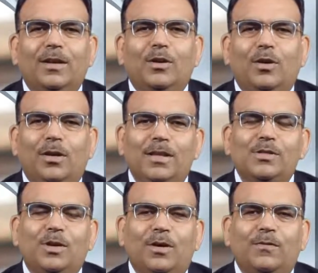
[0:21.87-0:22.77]

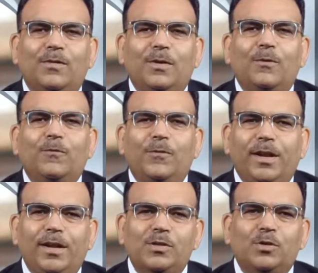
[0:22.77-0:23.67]
knowledge of
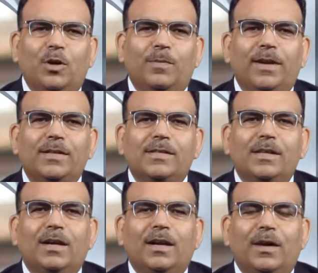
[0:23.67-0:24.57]
various topics
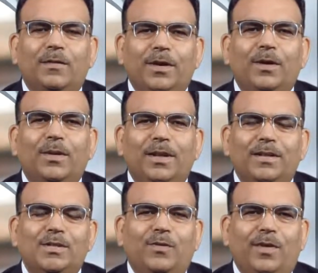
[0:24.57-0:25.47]
covered during
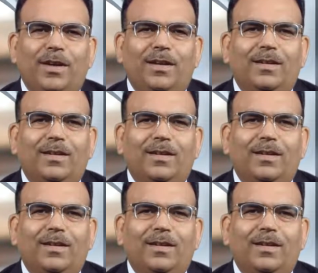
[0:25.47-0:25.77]
this week.